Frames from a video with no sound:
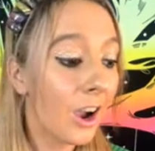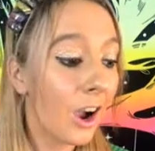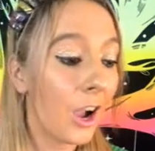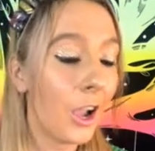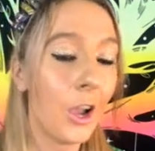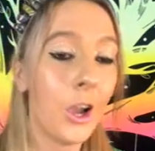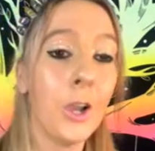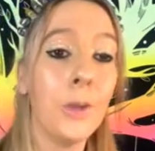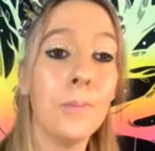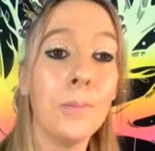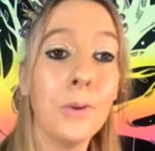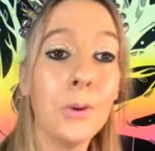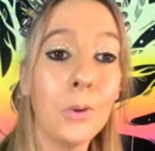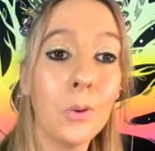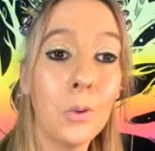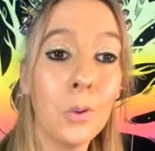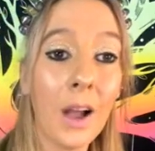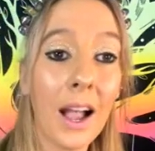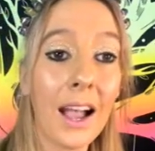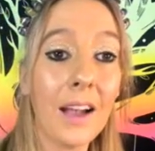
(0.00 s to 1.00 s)
I hope you
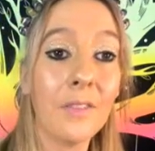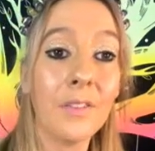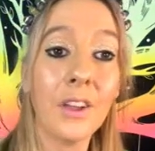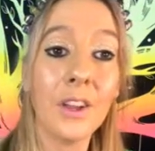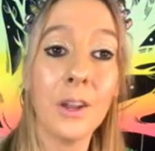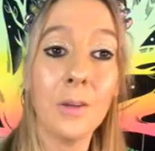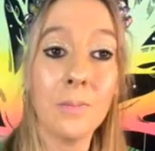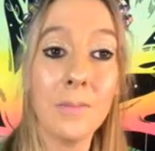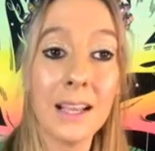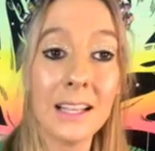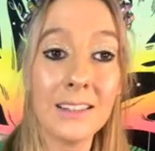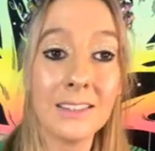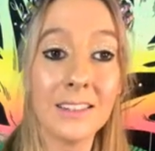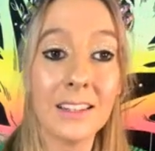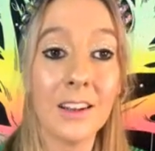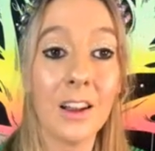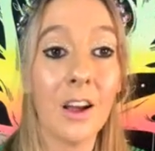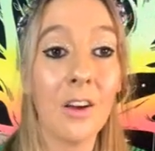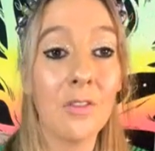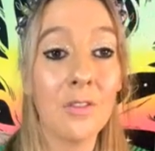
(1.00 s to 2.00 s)
all have an
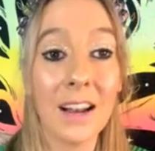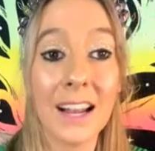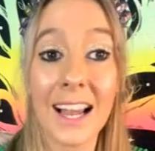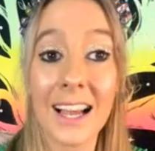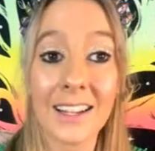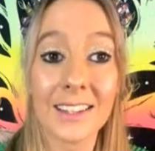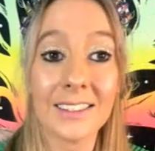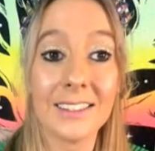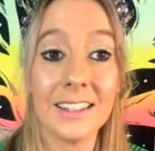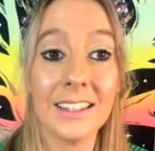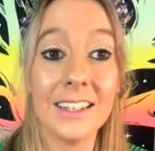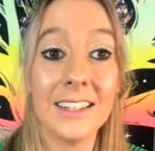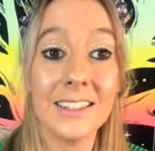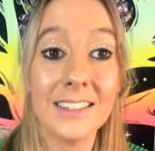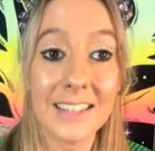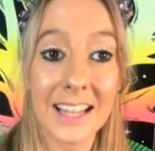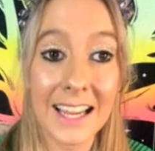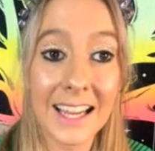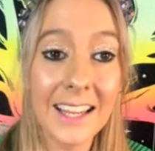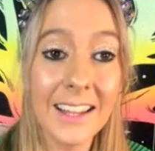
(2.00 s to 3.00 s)
amazing, relaxing
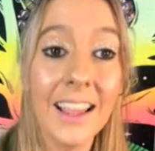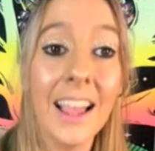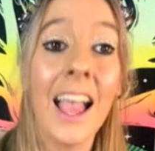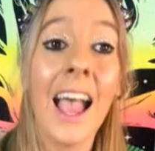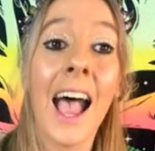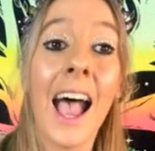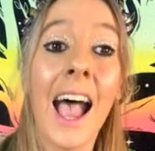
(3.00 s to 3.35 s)
day.